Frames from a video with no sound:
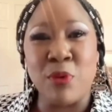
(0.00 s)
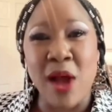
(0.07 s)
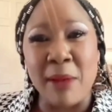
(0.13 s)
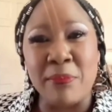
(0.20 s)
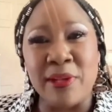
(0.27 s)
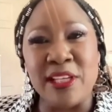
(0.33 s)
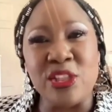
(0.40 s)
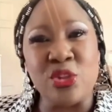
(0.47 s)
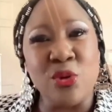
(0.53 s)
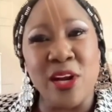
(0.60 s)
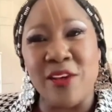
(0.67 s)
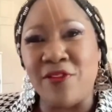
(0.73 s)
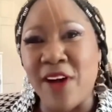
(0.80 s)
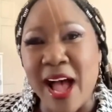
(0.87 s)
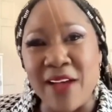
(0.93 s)
probably
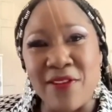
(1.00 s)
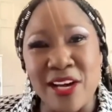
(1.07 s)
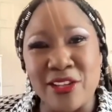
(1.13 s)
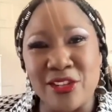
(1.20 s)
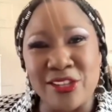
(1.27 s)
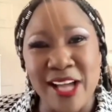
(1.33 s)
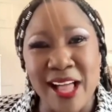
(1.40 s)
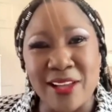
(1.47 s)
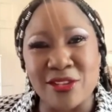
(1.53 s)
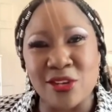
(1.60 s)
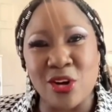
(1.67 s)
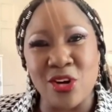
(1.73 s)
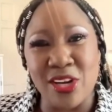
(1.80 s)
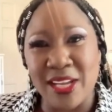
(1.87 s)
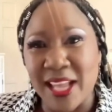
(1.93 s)
$2,500
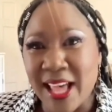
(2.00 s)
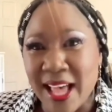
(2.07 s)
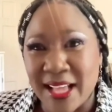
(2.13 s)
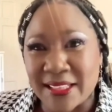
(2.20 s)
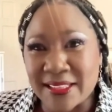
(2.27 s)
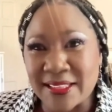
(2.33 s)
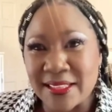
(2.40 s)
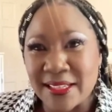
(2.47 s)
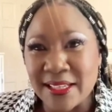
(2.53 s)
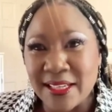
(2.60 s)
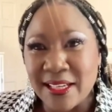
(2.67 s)
or less,